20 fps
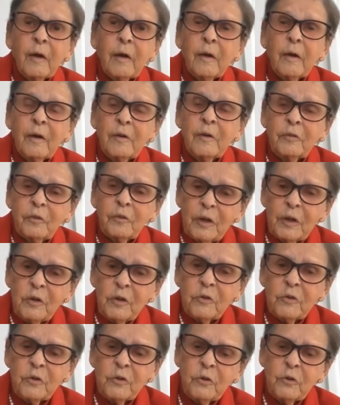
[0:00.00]

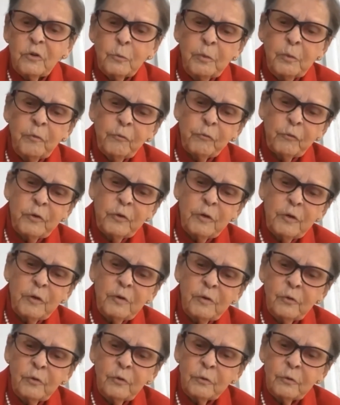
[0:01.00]
isolation to be
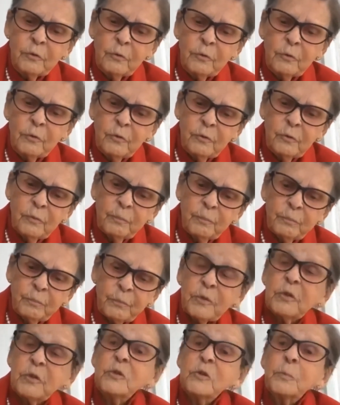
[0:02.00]
freed to
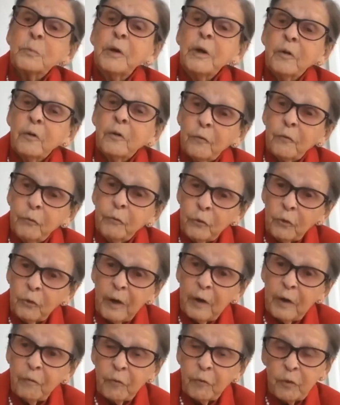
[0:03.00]
participate in the full
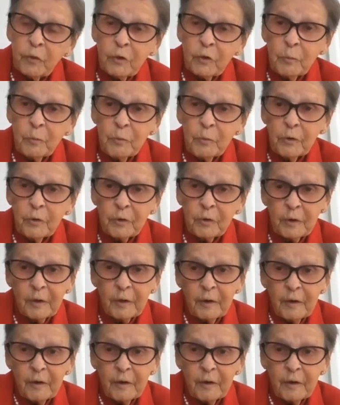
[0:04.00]
life of the community